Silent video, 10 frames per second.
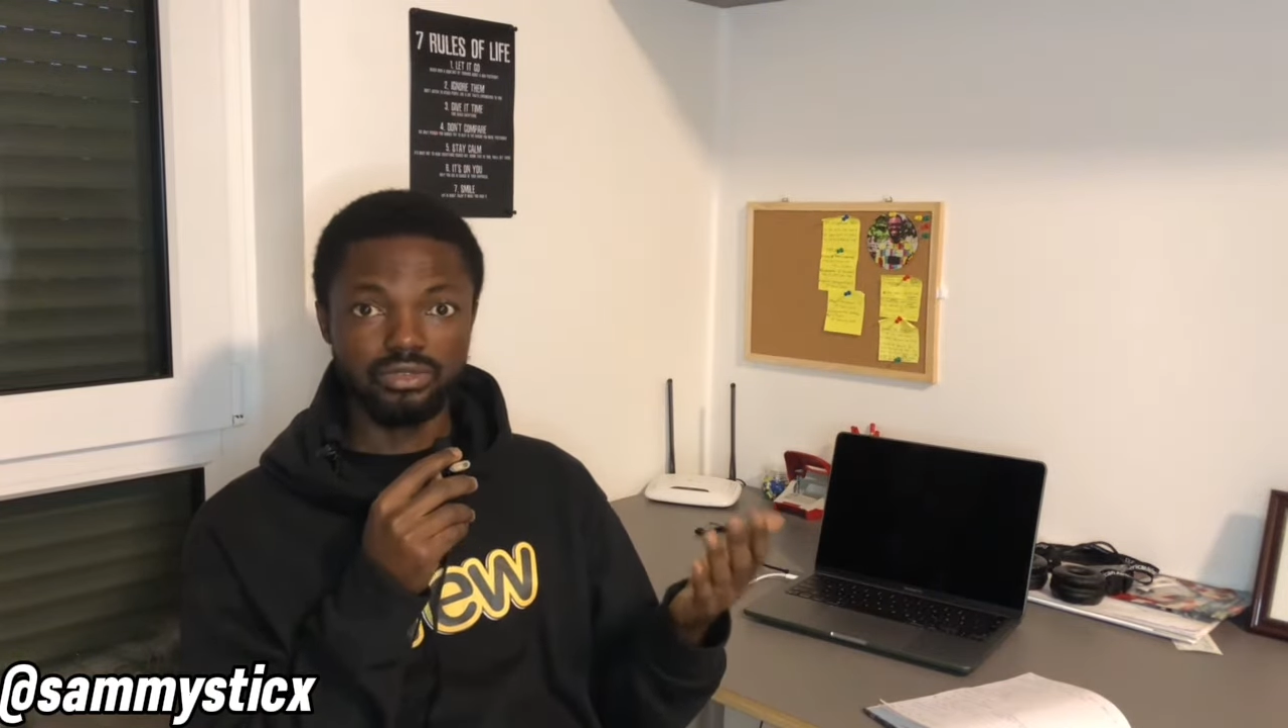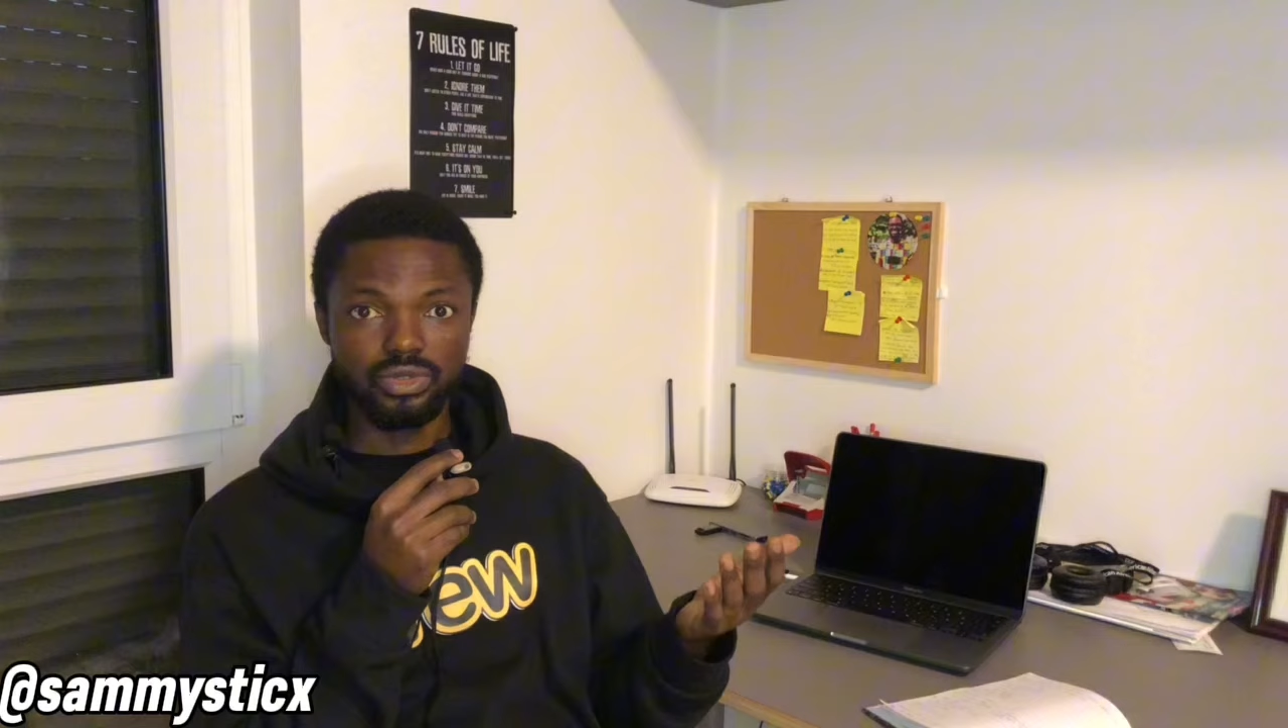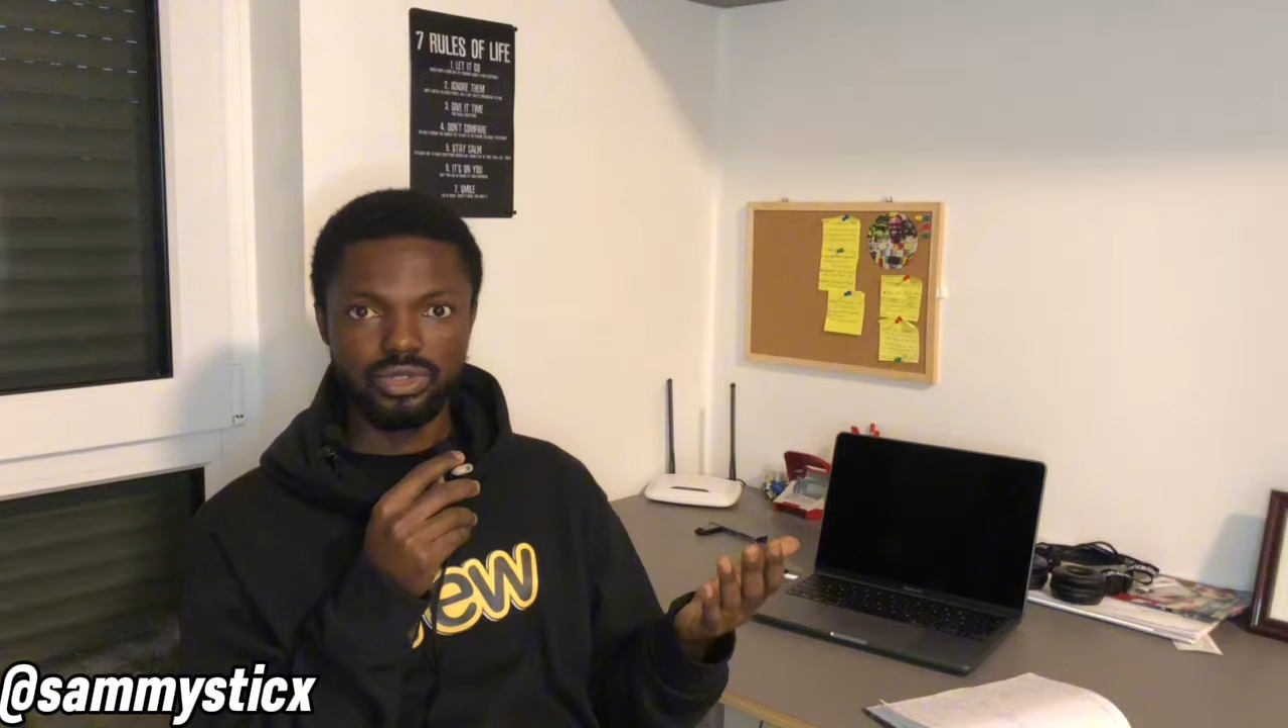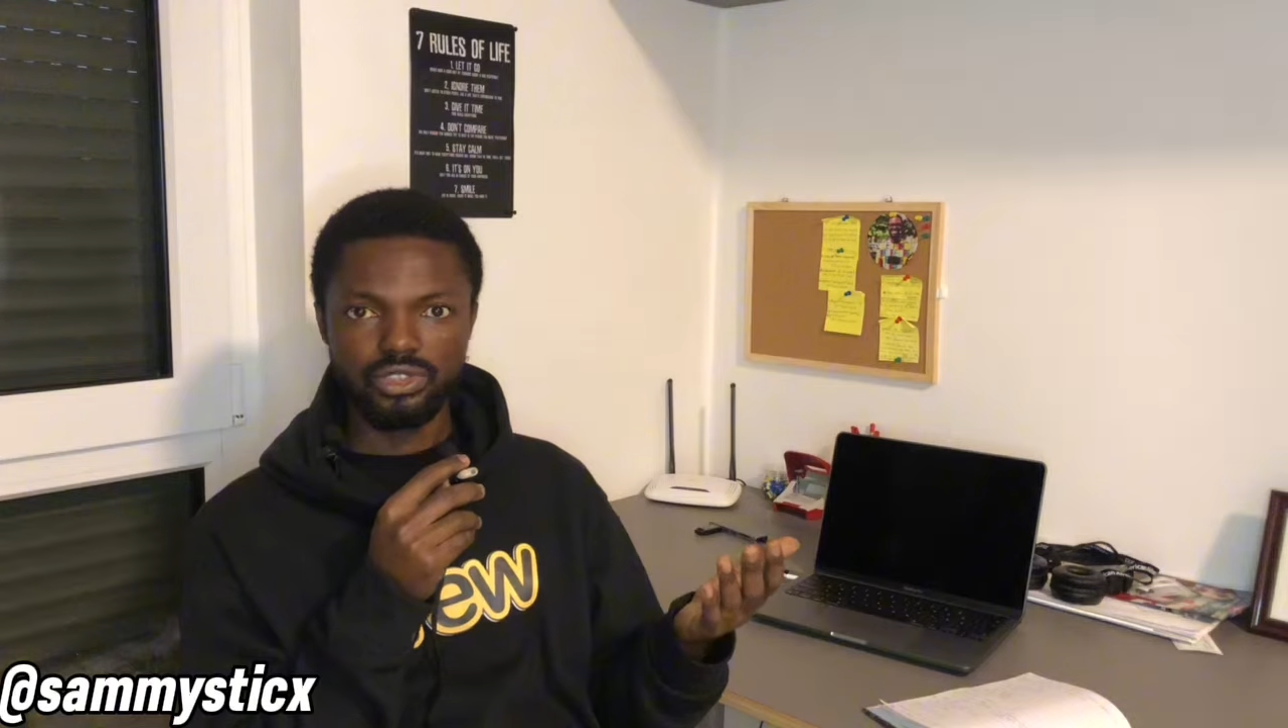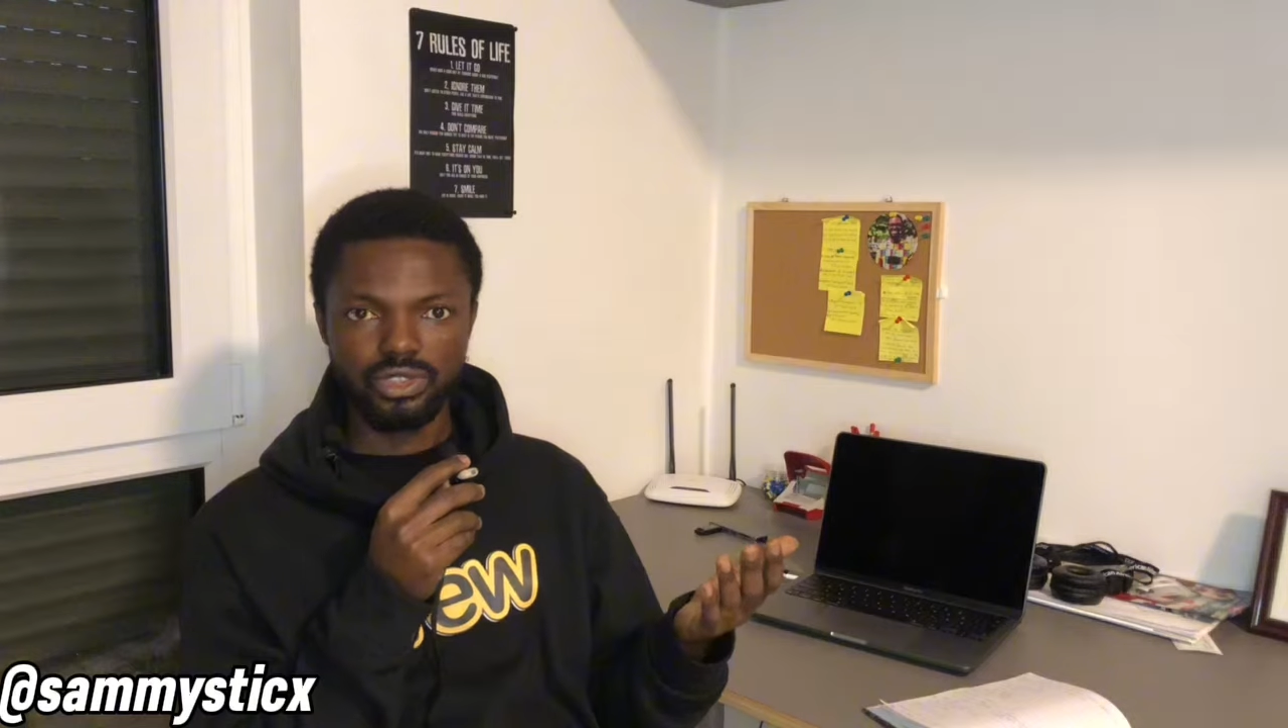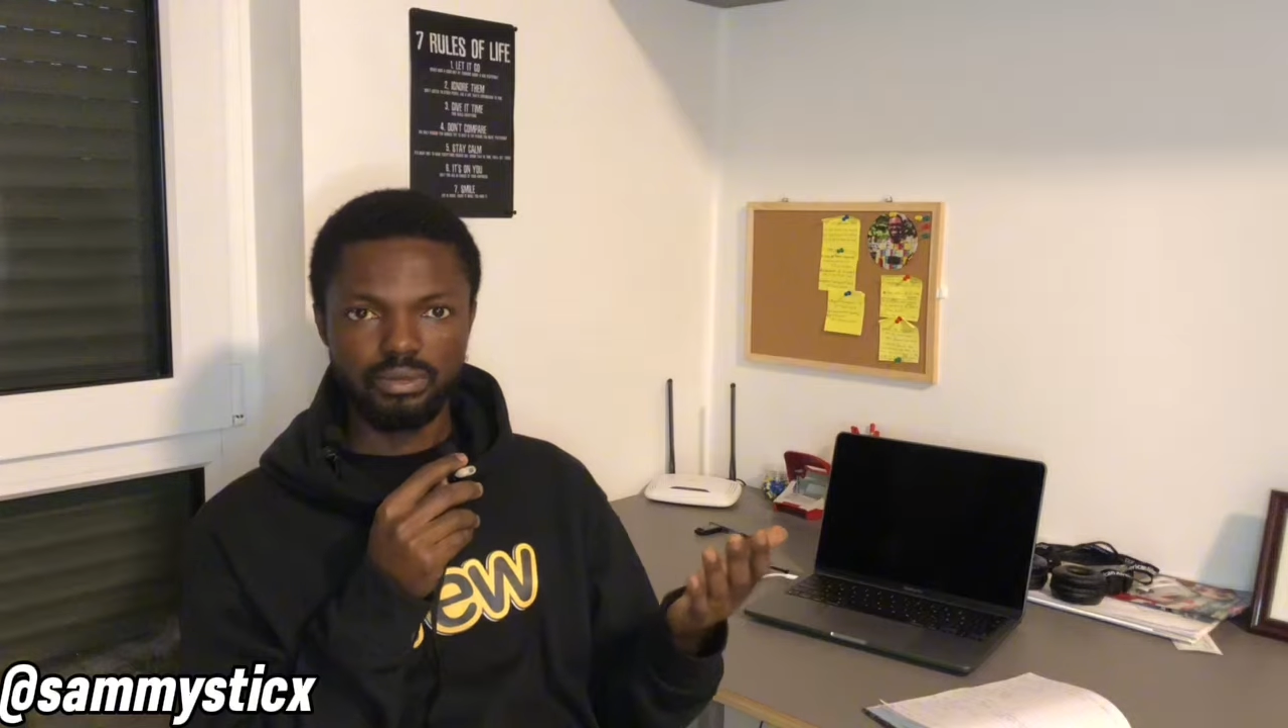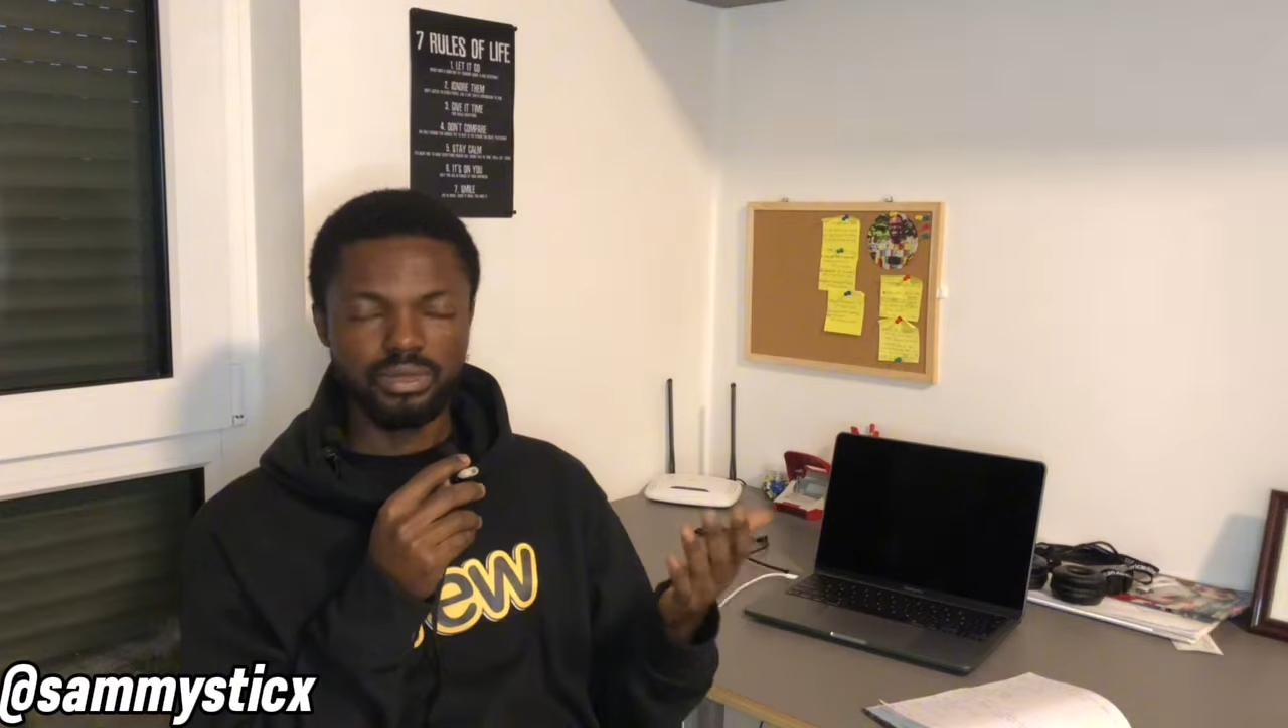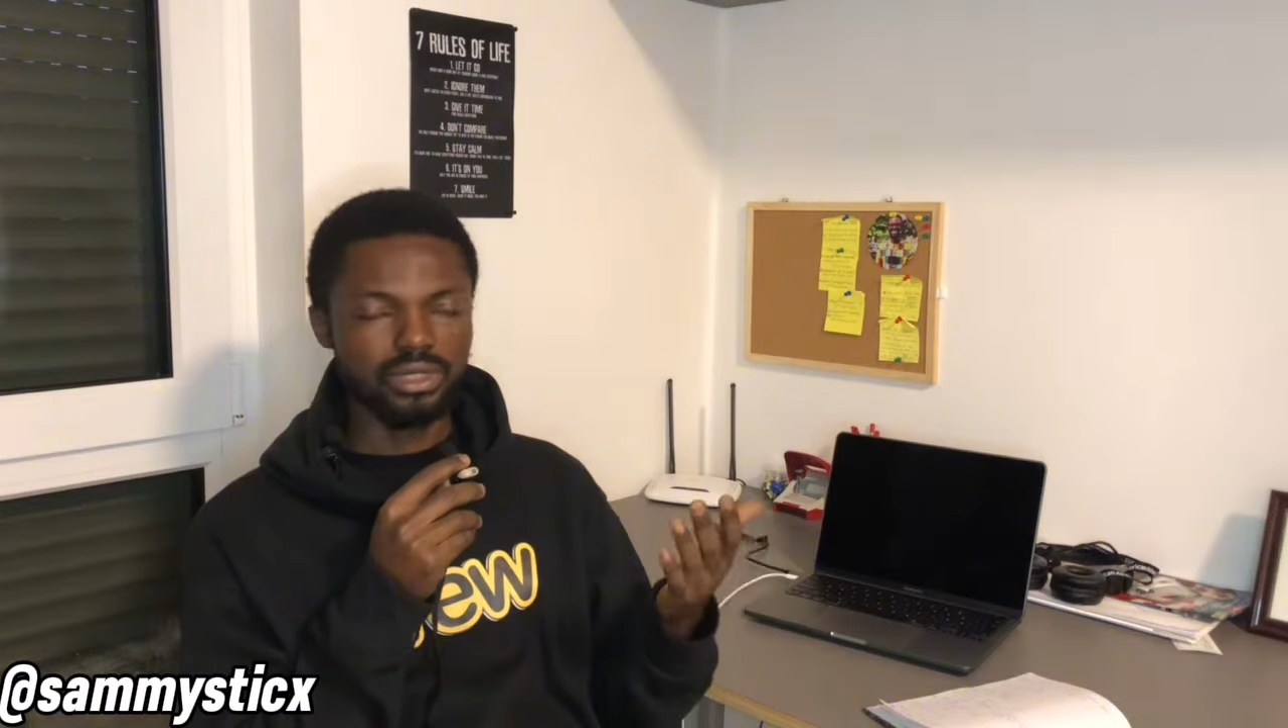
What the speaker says: road trip.